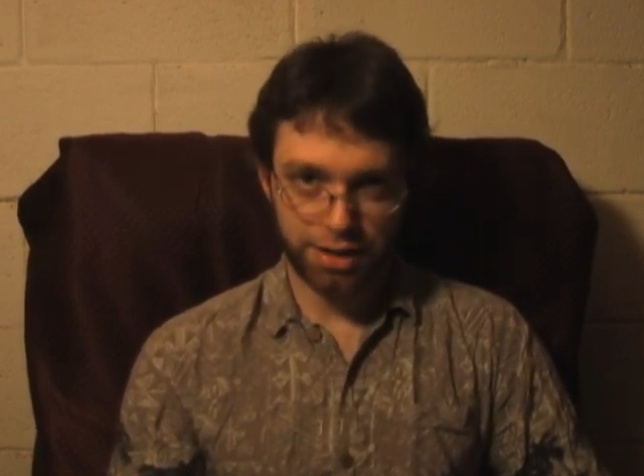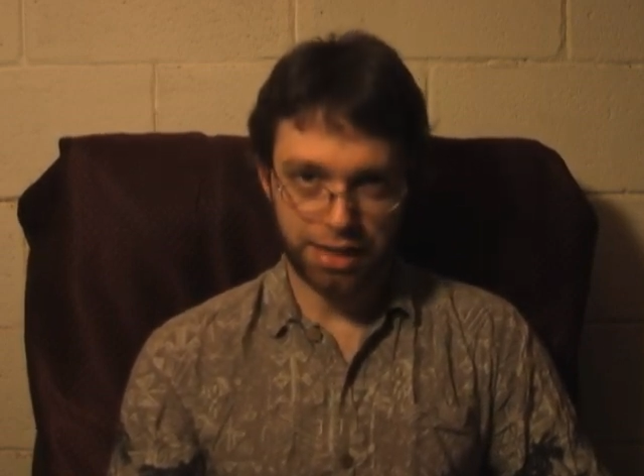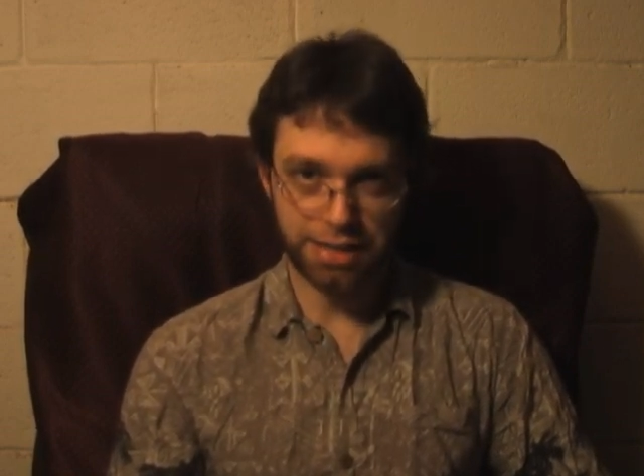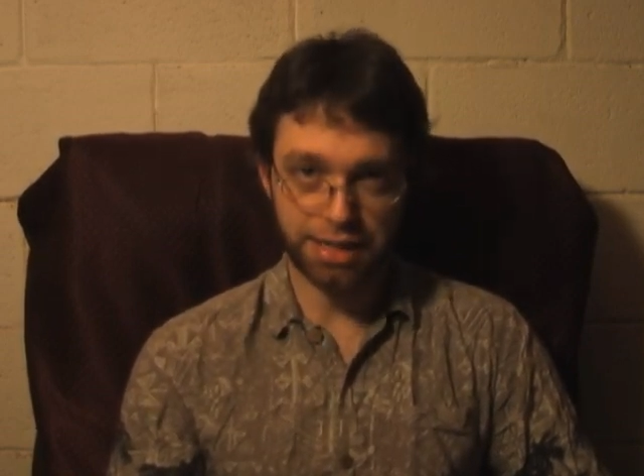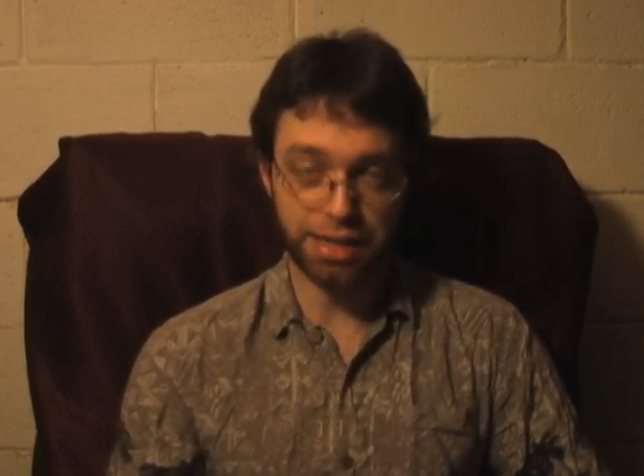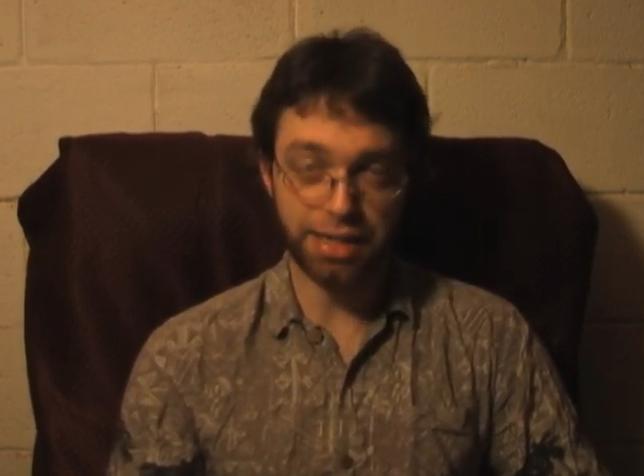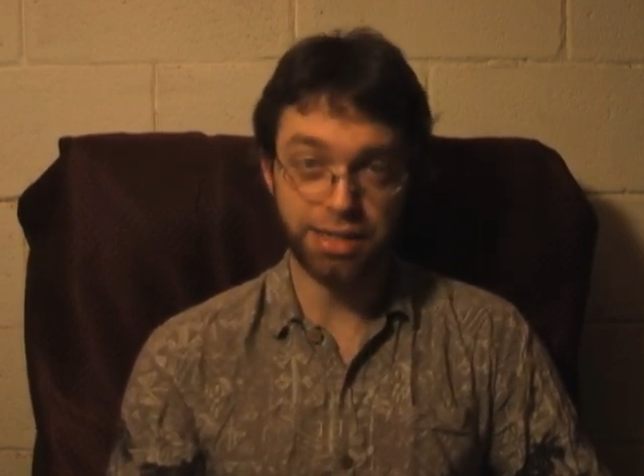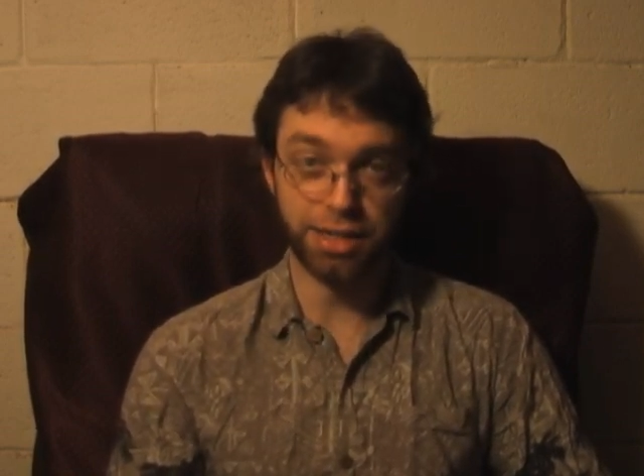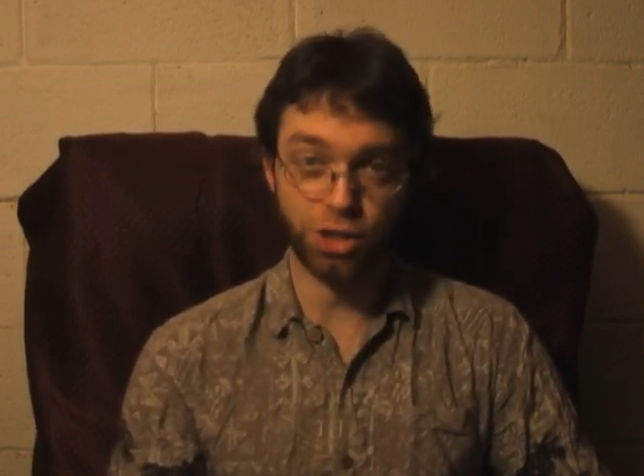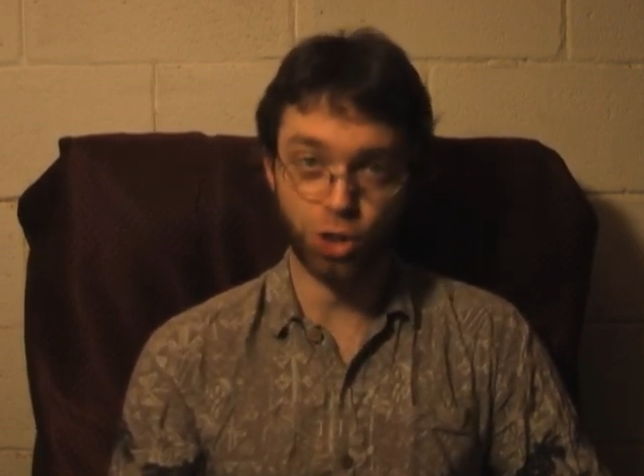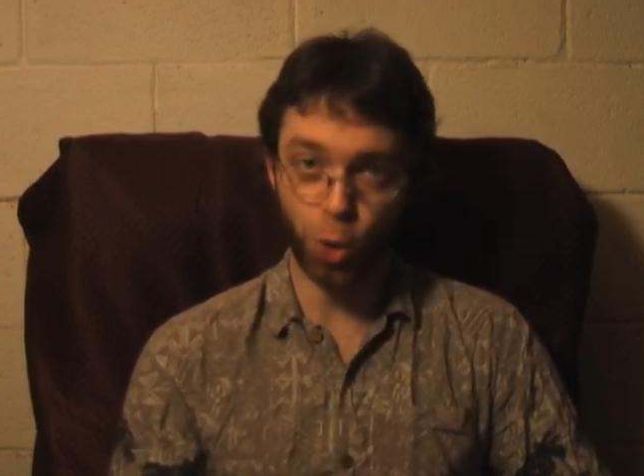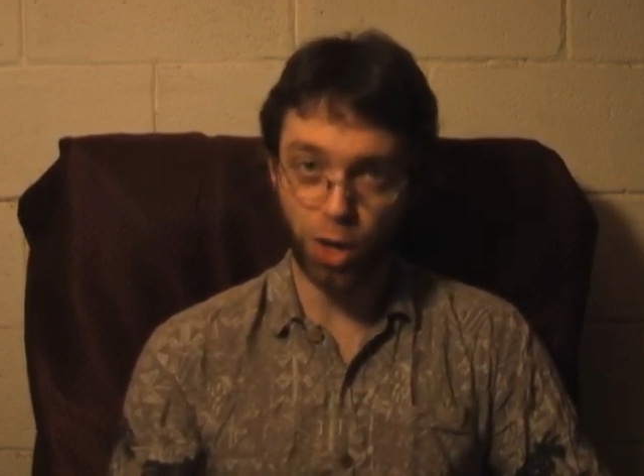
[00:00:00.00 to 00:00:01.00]
Is it at least
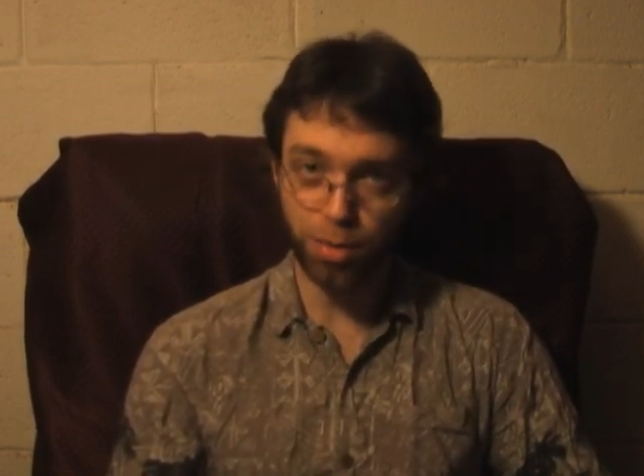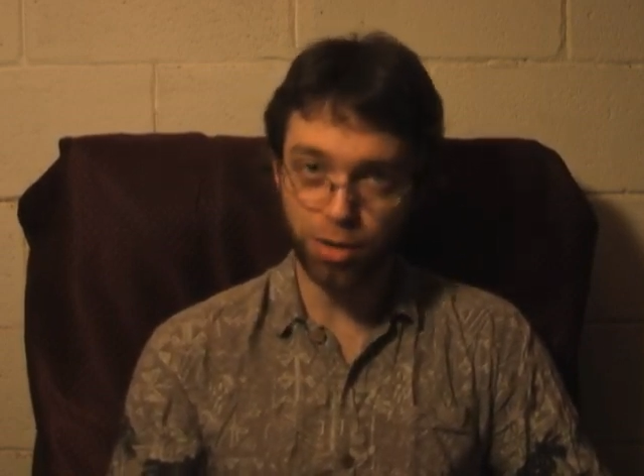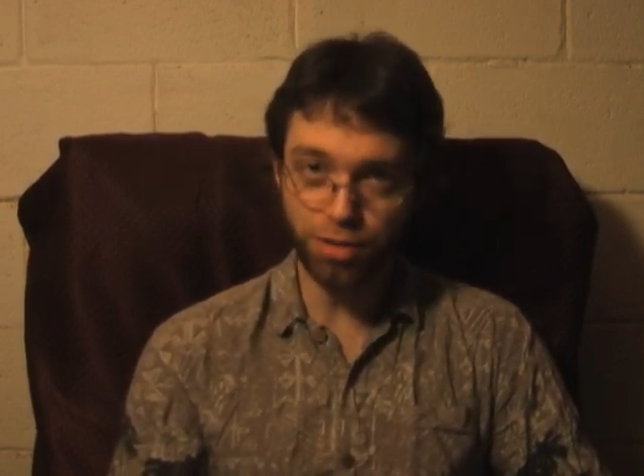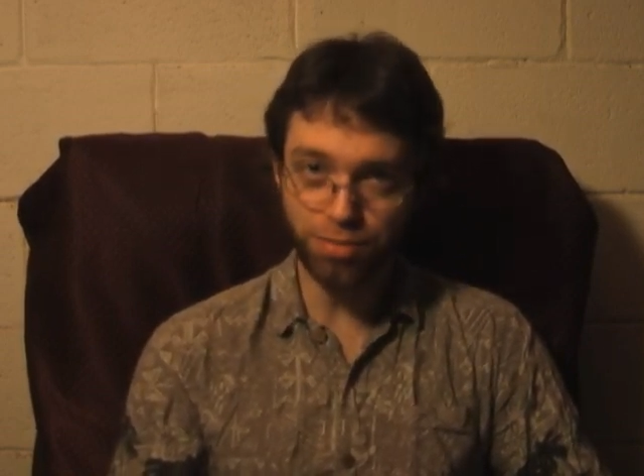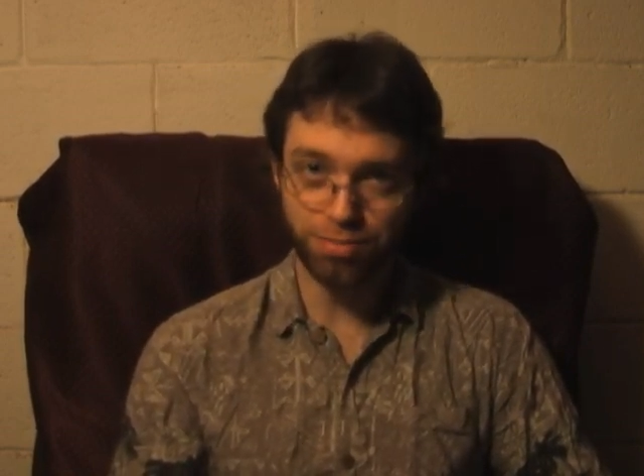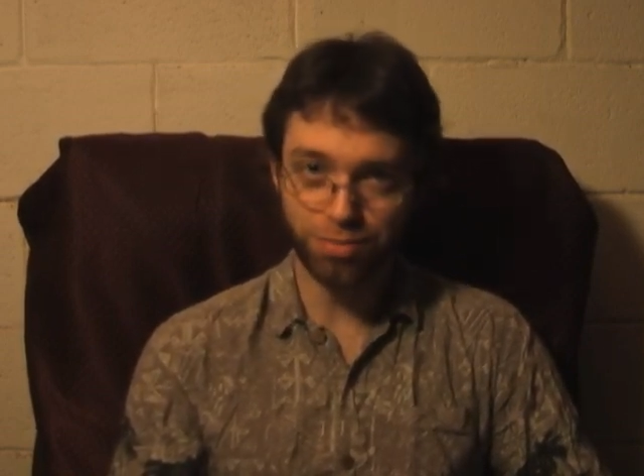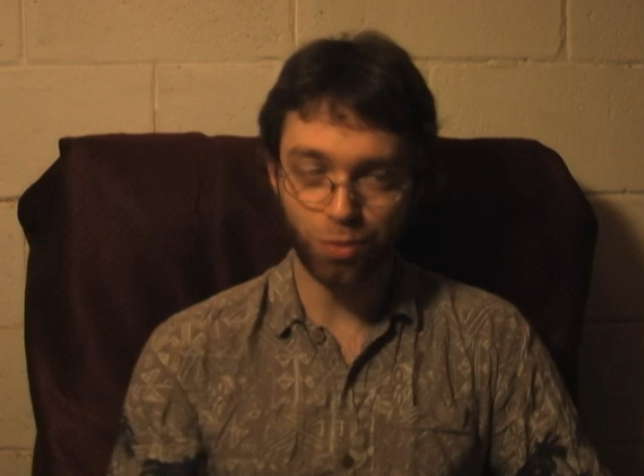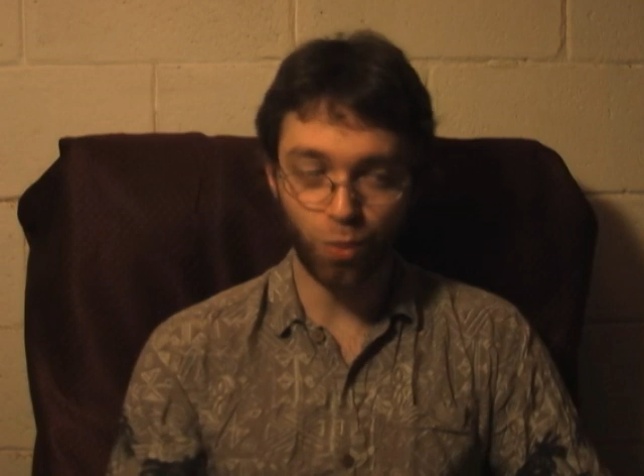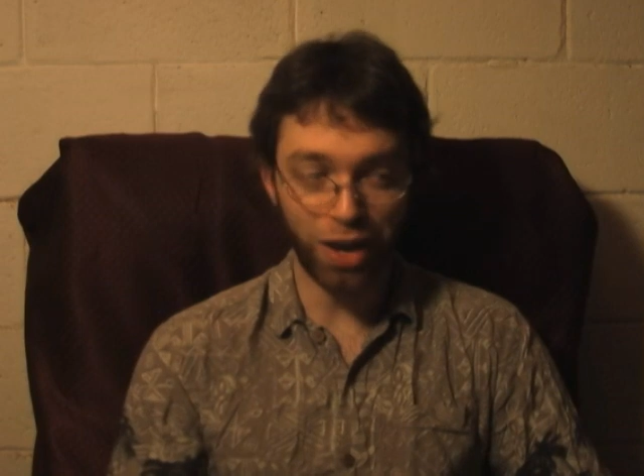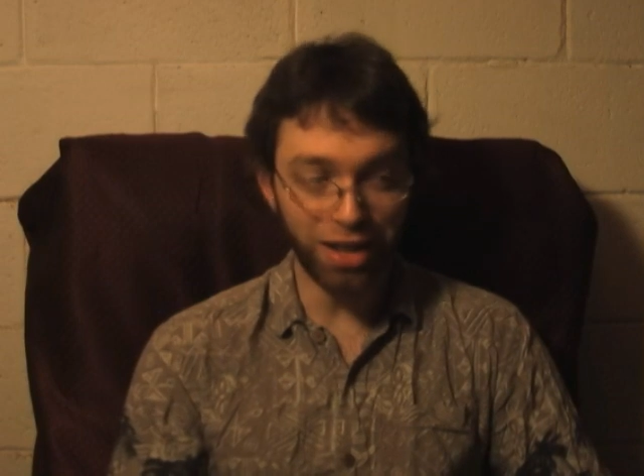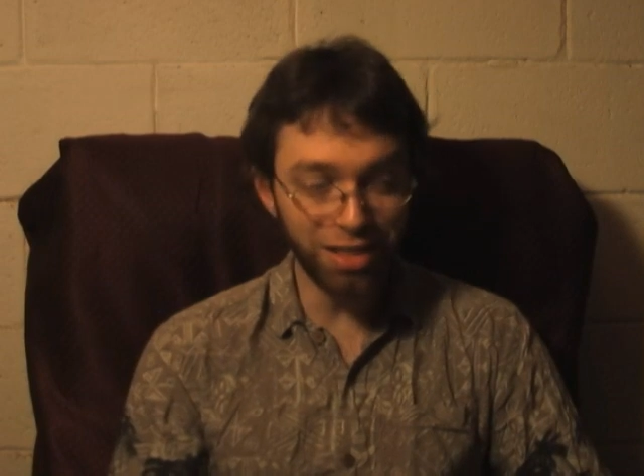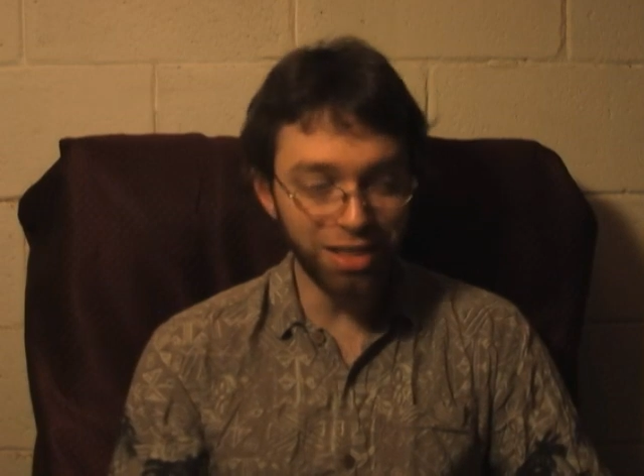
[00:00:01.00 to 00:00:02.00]
enjoyable?
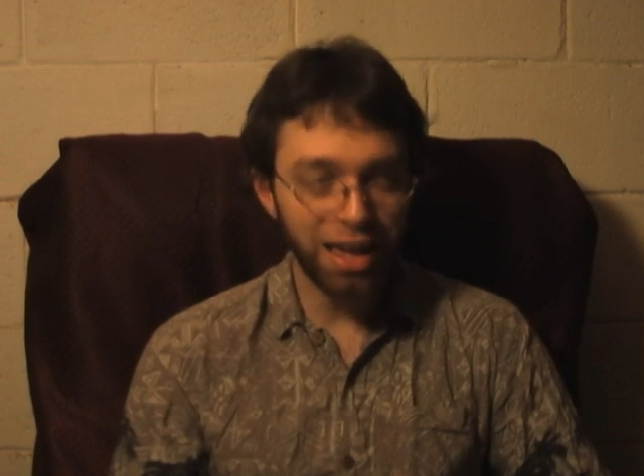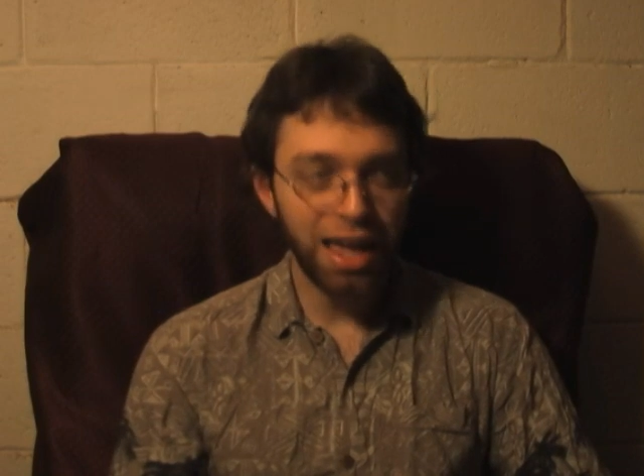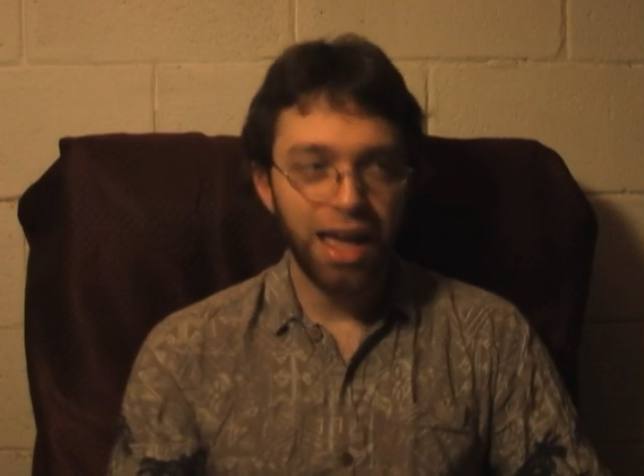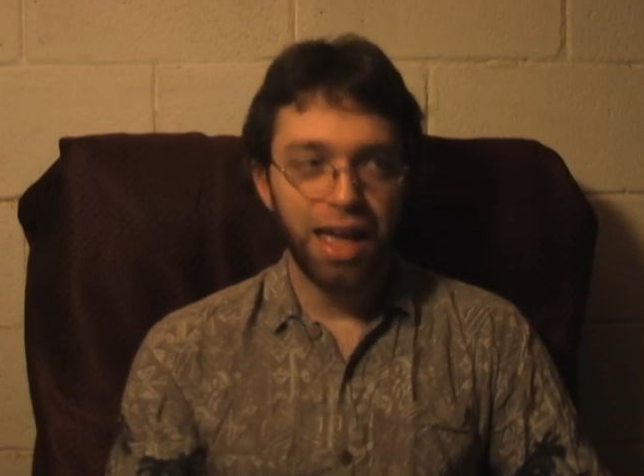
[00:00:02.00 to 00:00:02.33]
Well,